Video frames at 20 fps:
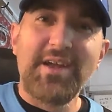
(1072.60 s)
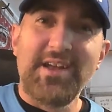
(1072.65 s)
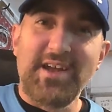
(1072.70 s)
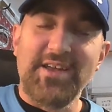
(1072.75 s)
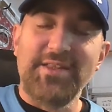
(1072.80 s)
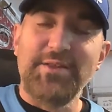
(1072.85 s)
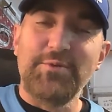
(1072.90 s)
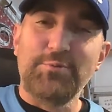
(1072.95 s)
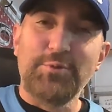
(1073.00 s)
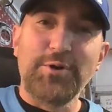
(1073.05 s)
Yeah,
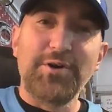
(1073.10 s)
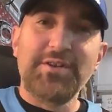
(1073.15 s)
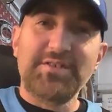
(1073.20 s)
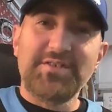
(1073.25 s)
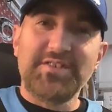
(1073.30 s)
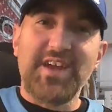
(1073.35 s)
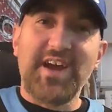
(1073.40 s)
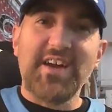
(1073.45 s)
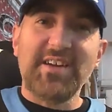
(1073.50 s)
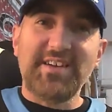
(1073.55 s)
the word
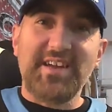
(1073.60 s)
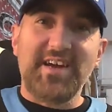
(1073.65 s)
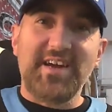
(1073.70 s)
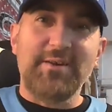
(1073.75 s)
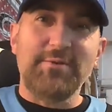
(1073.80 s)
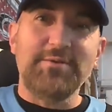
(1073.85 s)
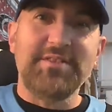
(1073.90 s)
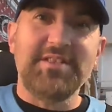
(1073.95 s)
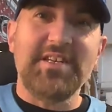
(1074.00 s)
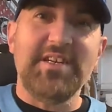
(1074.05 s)
has gotten
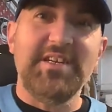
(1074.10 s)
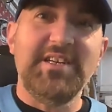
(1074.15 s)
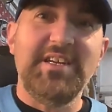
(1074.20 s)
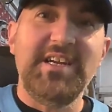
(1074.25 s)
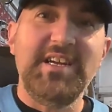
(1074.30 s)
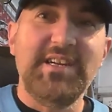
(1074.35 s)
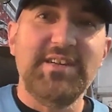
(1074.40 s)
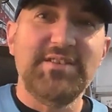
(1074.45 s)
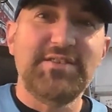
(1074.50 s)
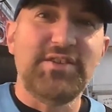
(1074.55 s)
out that
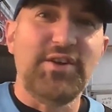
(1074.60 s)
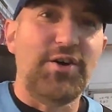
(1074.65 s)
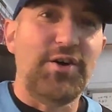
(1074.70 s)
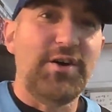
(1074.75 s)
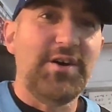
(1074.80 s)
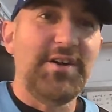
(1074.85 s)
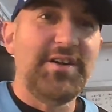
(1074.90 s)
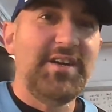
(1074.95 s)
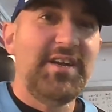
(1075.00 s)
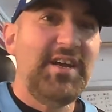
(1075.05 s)
he is
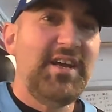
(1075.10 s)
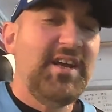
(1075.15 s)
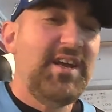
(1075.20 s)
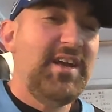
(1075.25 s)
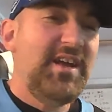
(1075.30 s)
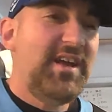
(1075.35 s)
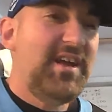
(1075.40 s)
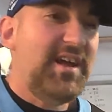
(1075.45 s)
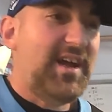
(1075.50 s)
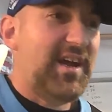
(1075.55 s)
gone,
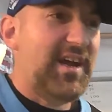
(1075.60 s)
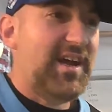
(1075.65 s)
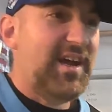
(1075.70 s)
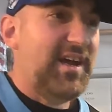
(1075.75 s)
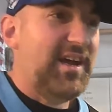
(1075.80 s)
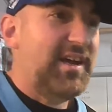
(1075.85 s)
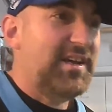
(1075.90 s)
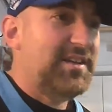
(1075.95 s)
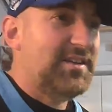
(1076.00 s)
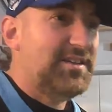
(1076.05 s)

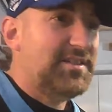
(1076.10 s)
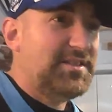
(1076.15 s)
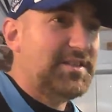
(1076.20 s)
and